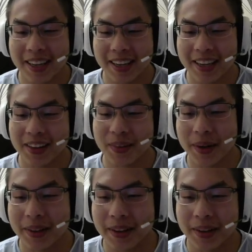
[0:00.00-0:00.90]
we
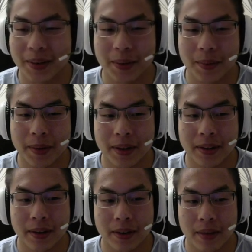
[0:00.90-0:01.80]
all know, we all
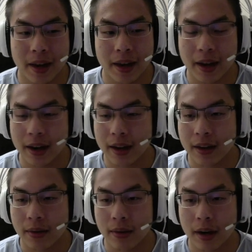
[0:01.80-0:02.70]
know that I can
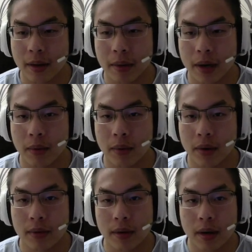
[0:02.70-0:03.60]
go there, but I won't.
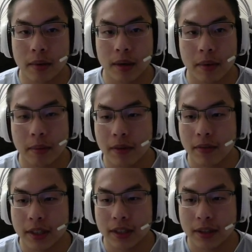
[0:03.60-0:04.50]
I'm gonna be
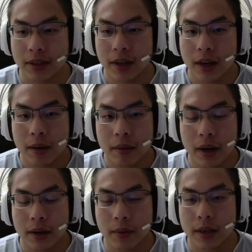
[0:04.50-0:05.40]
professional.
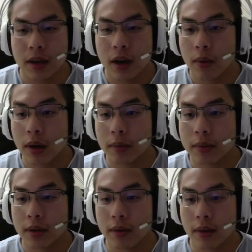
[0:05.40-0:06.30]
Anyways, welcome
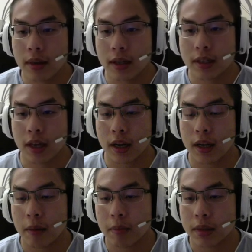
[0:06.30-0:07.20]
to the second
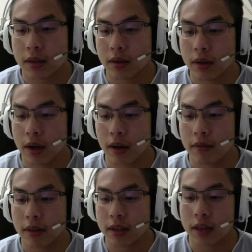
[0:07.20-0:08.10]
episode of
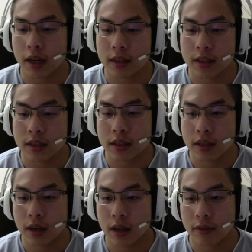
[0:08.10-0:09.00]
the second season
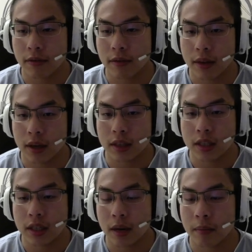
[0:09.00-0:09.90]
of the
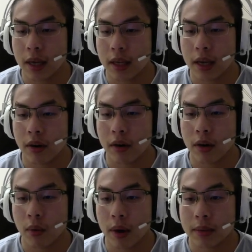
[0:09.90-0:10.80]
G M Terran
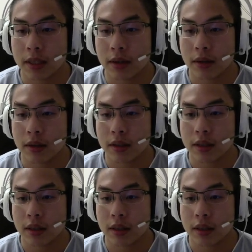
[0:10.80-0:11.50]
web series.